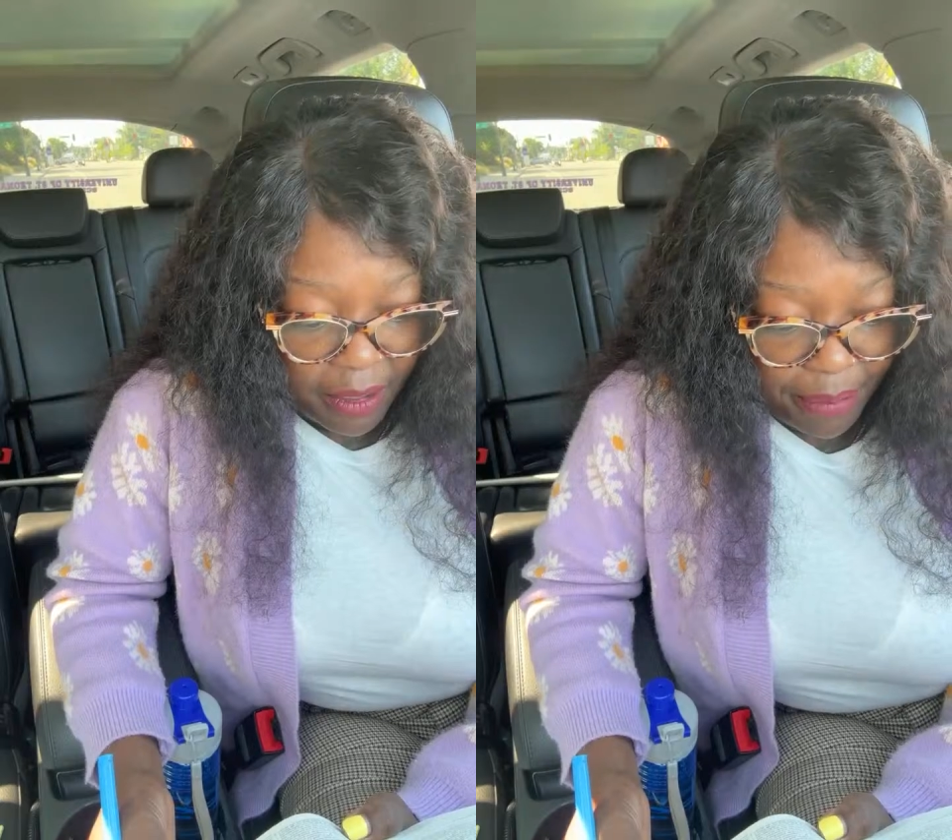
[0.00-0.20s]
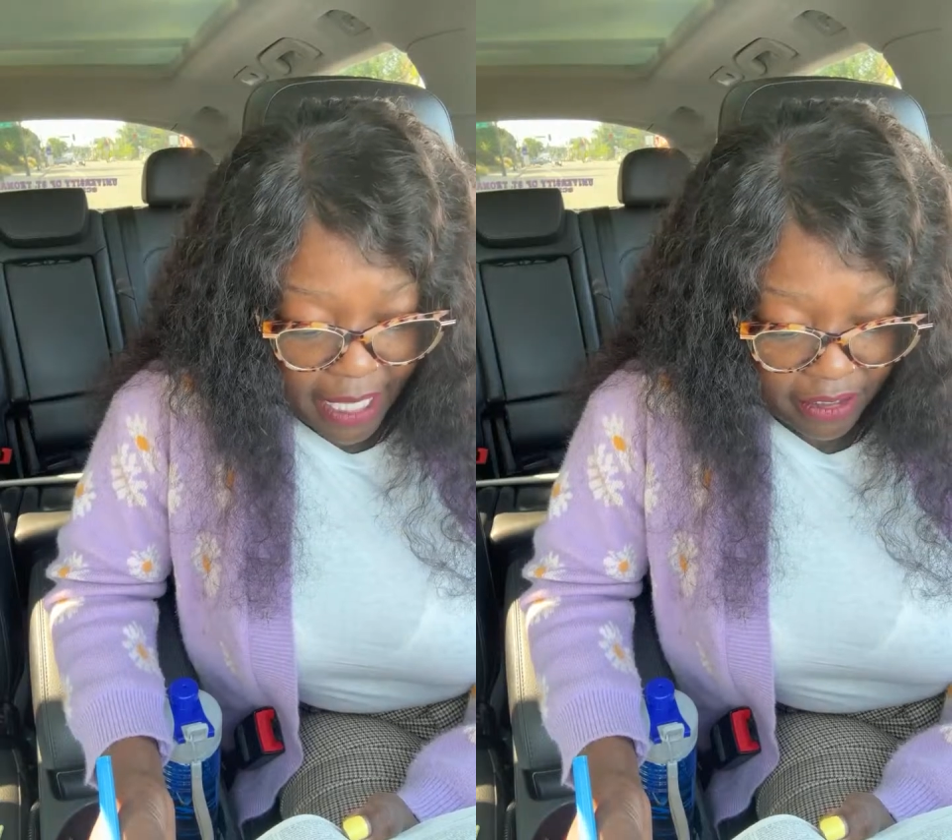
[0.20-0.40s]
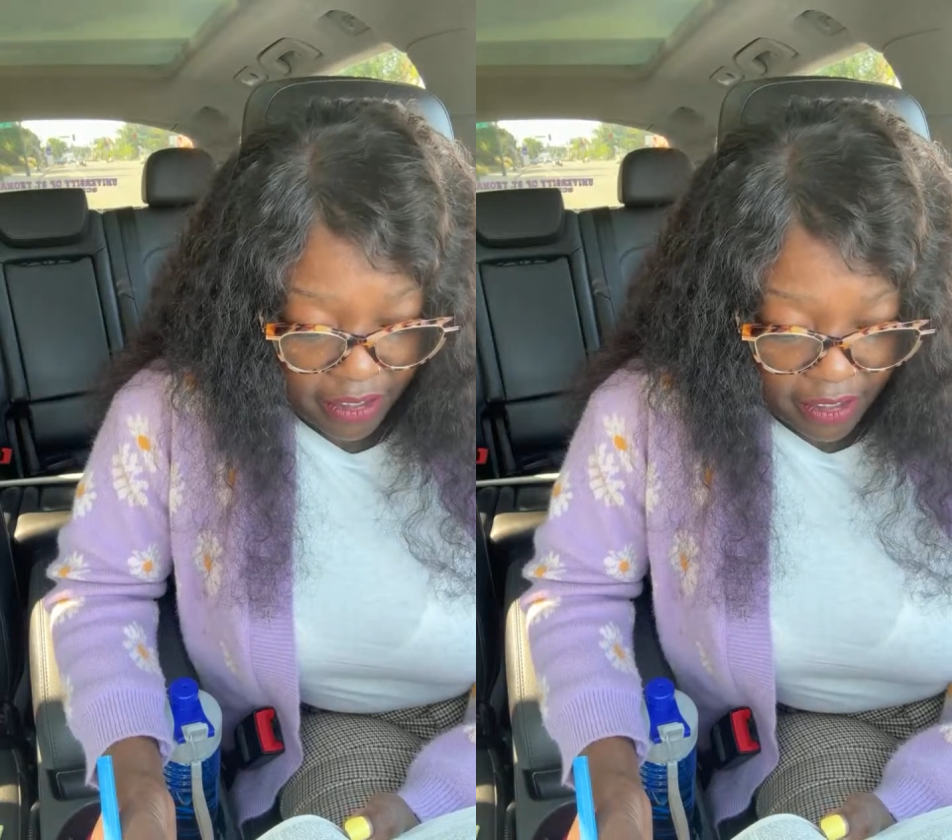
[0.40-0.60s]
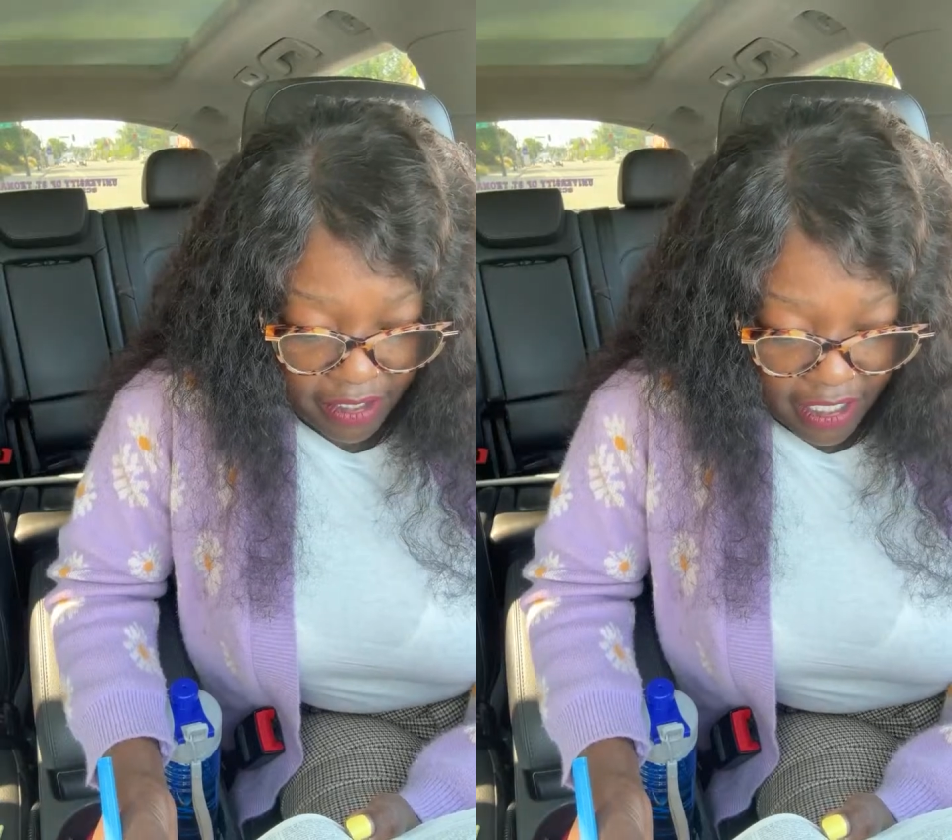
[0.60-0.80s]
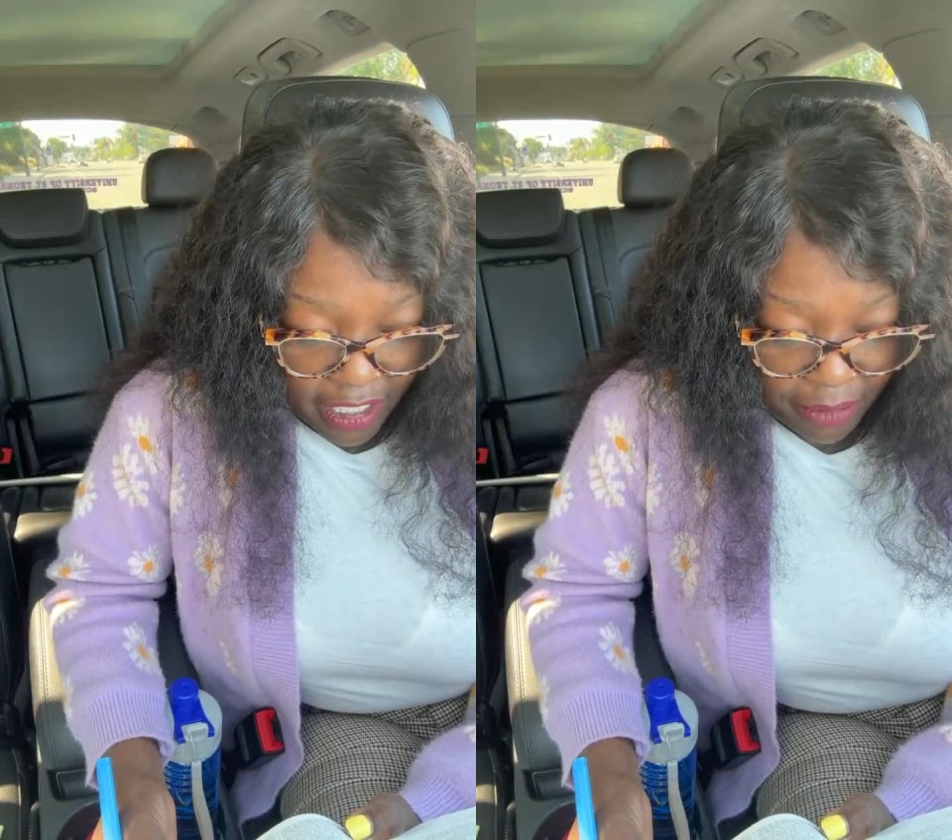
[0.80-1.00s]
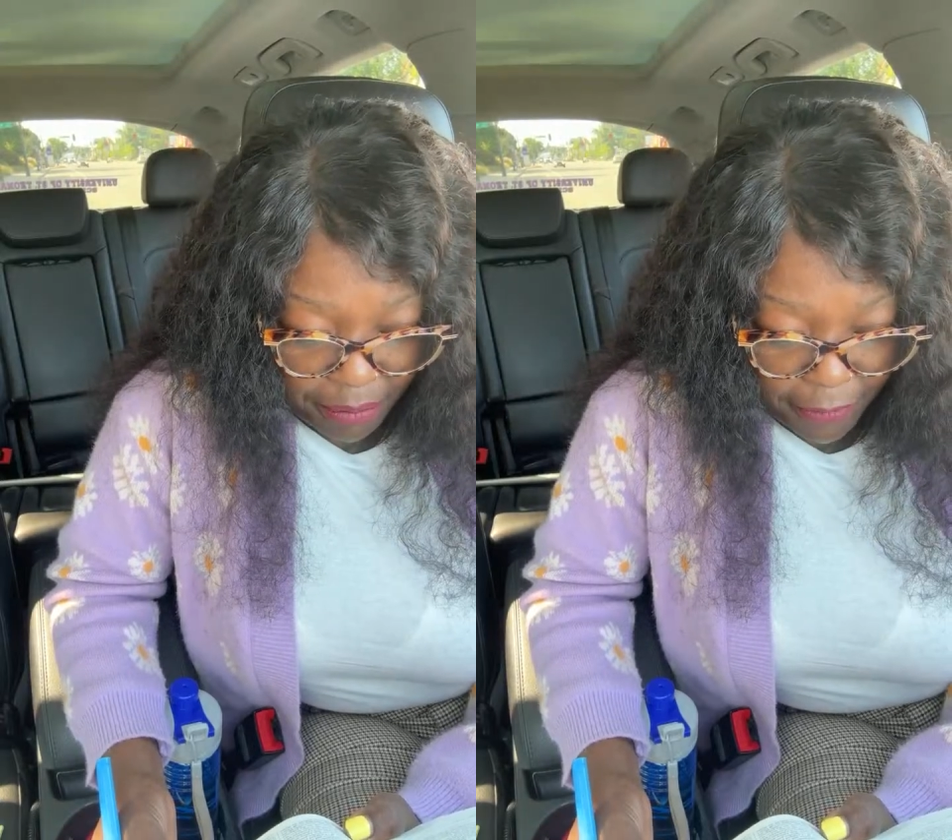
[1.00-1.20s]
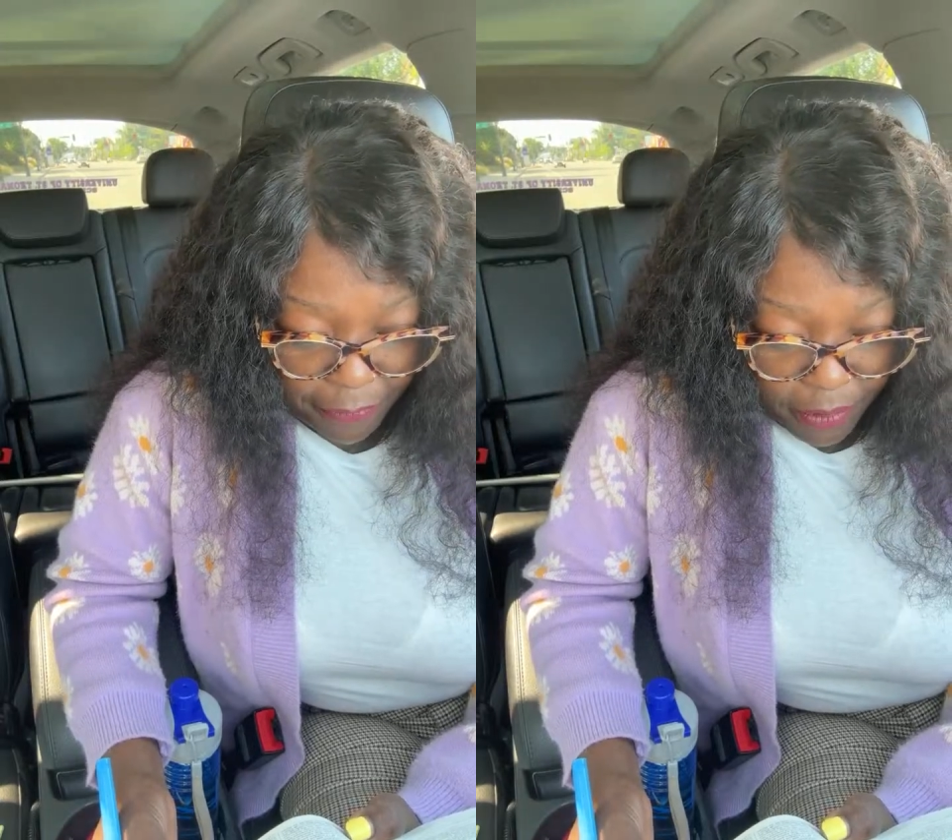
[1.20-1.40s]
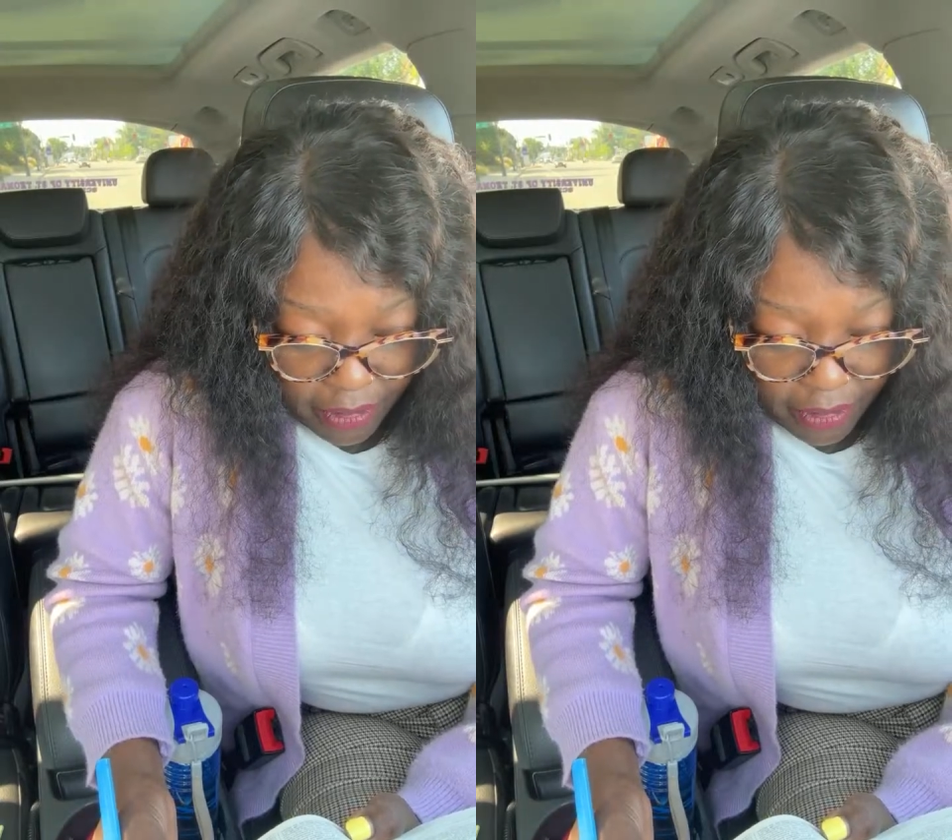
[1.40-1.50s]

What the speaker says: back to a time before